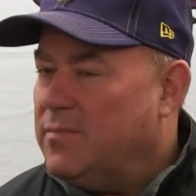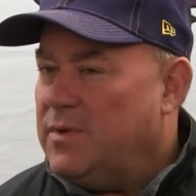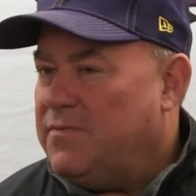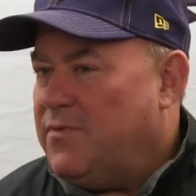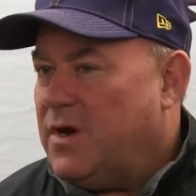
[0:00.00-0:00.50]

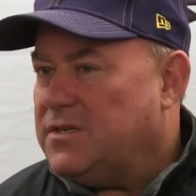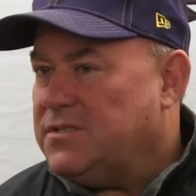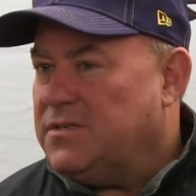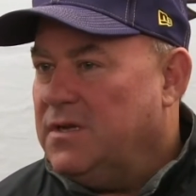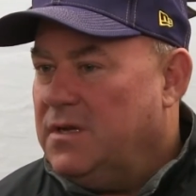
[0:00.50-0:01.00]
But for
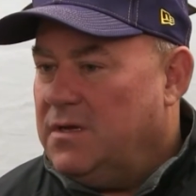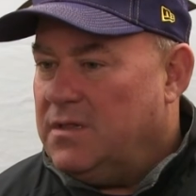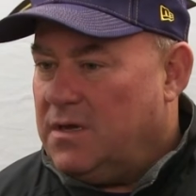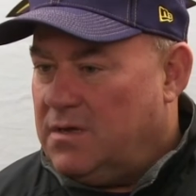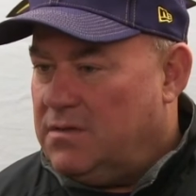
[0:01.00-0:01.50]
us,
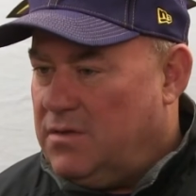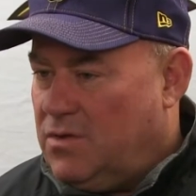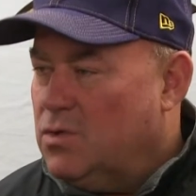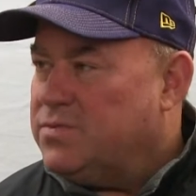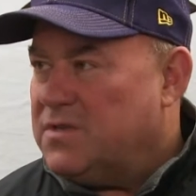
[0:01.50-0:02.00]
the
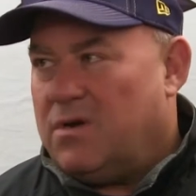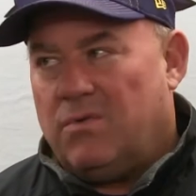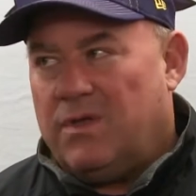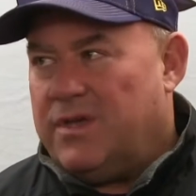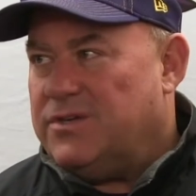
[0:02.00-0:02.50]
group's done a
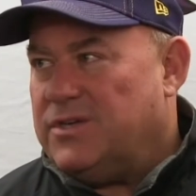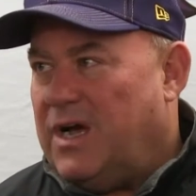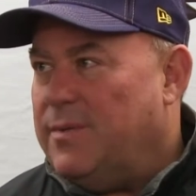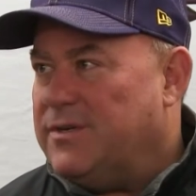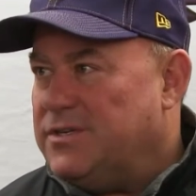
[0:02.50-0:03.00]
really good
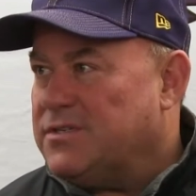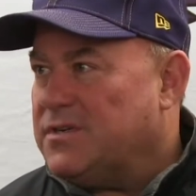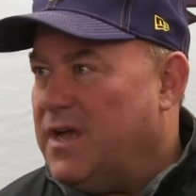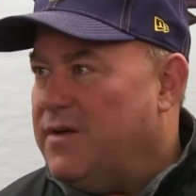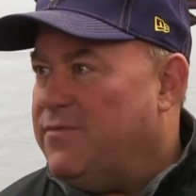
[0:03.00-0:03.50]
job at
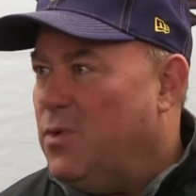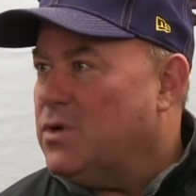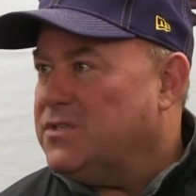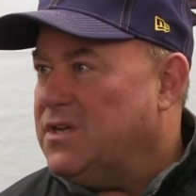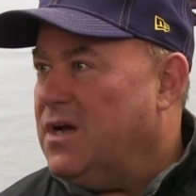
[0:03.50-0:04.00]
just kind of
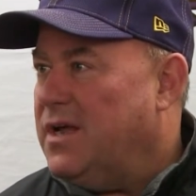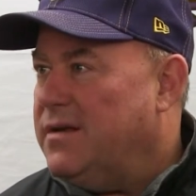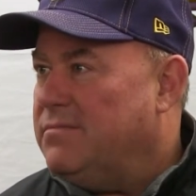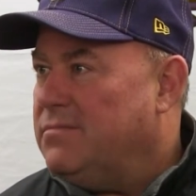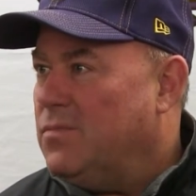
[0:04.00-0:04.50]
focusing
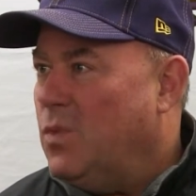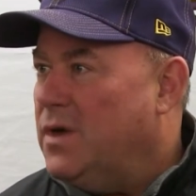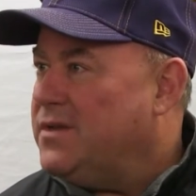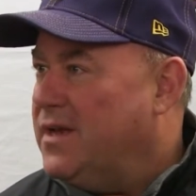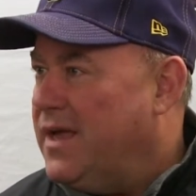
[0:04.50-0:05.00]
on
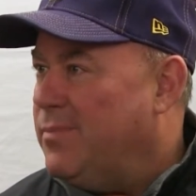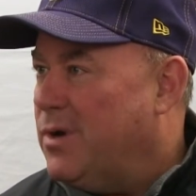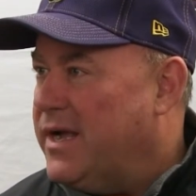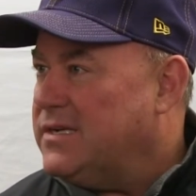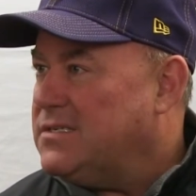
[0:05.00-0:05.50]
what today
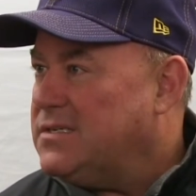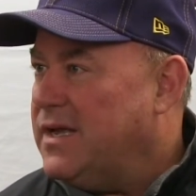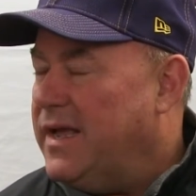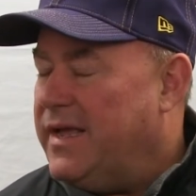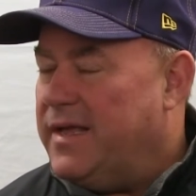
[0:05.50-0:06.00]
brings.
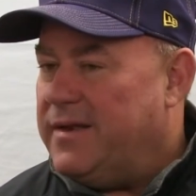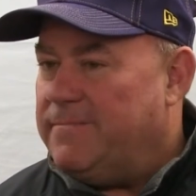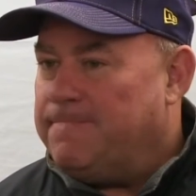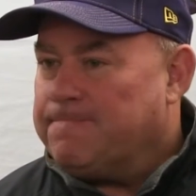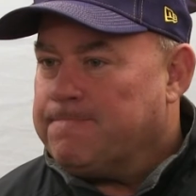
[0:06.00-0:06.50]

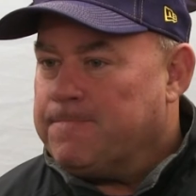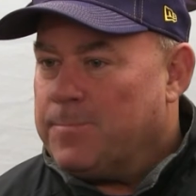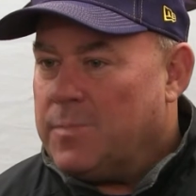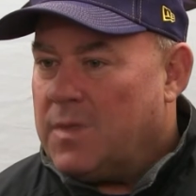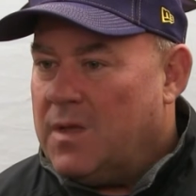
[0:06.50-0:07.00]
And,
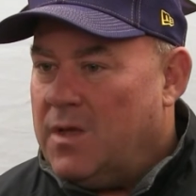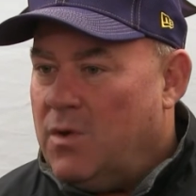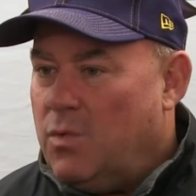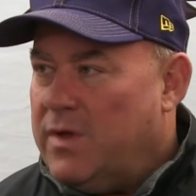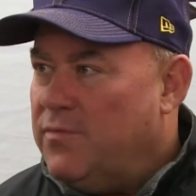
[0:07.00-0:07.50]
you
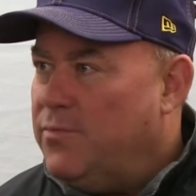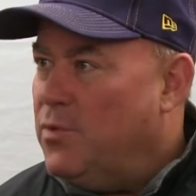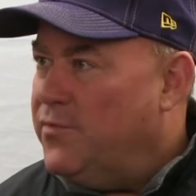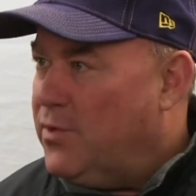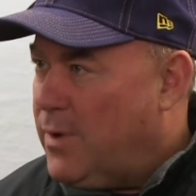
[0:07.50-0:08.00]
know, we've
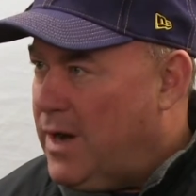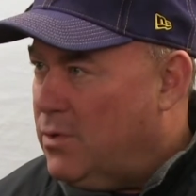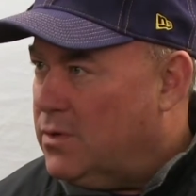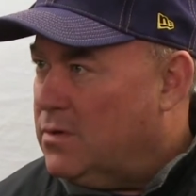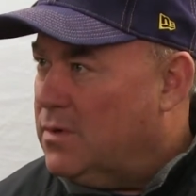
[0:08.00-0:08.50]
moved around.